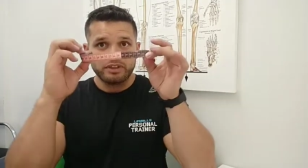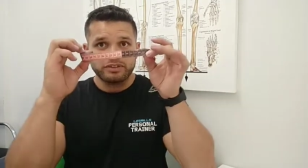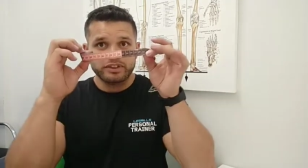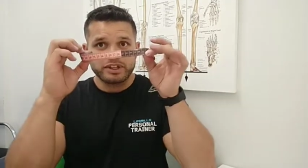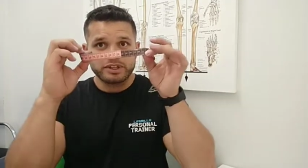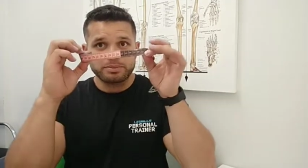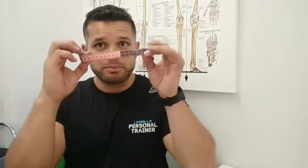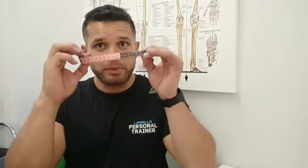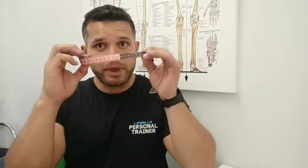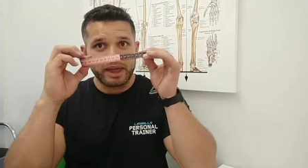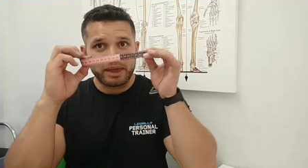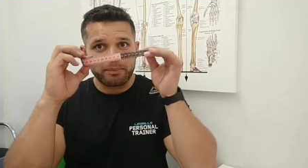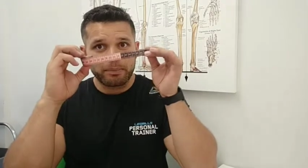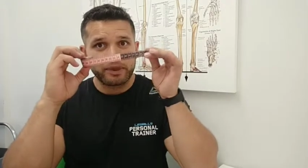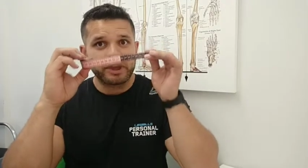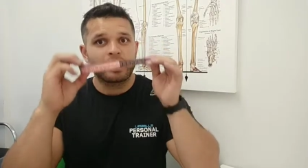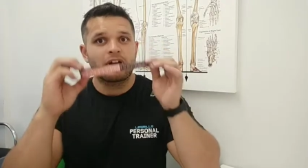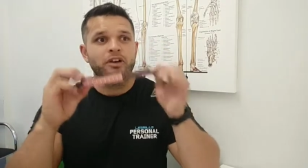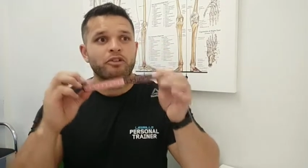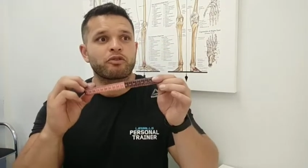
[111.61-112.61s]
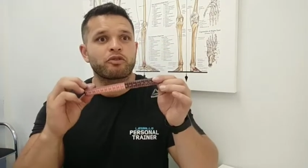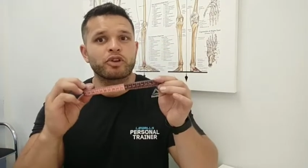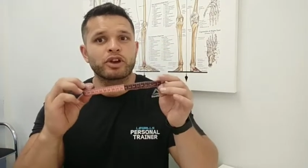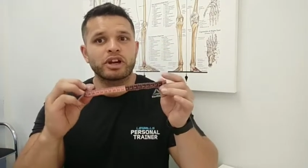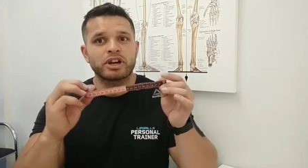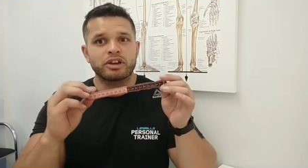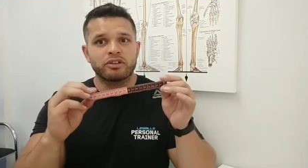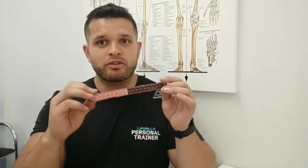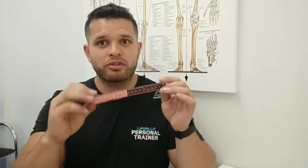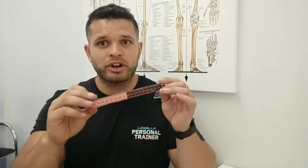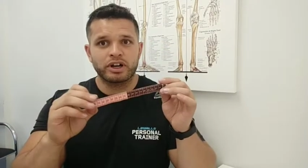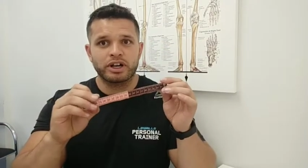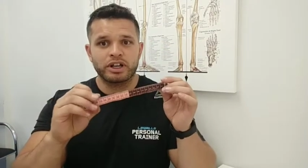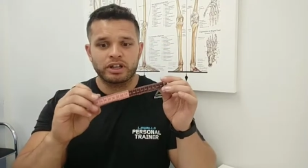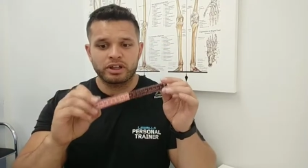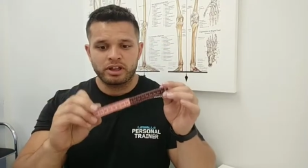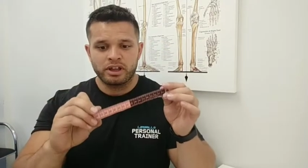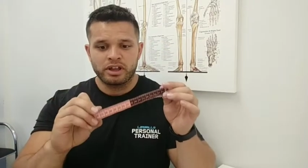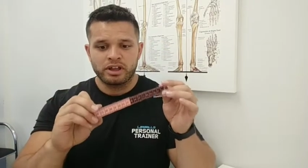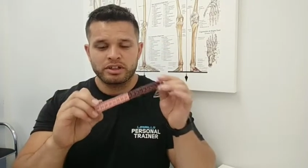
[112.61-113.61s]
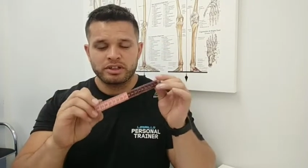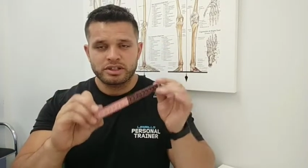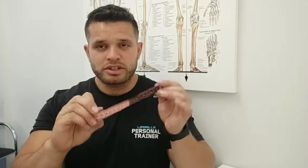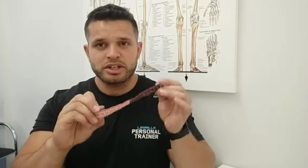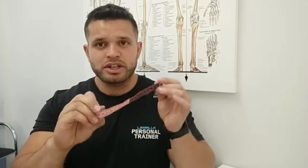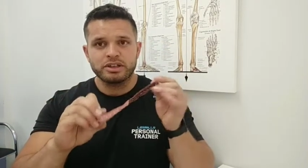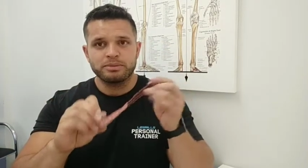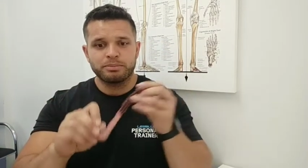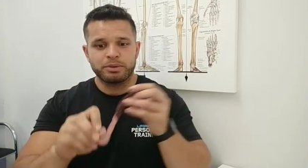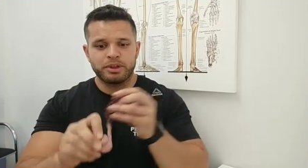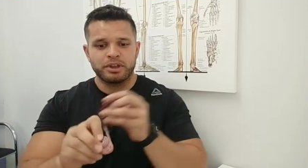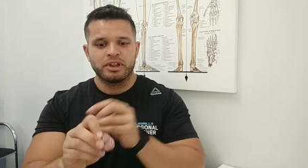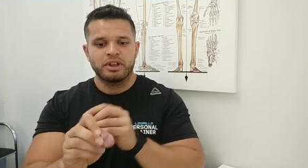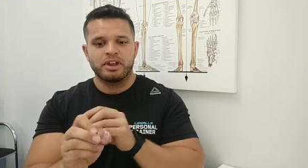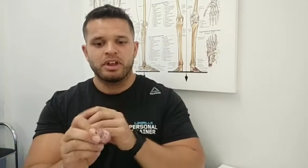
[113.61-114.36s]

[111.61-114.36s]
this may be a really, really cheap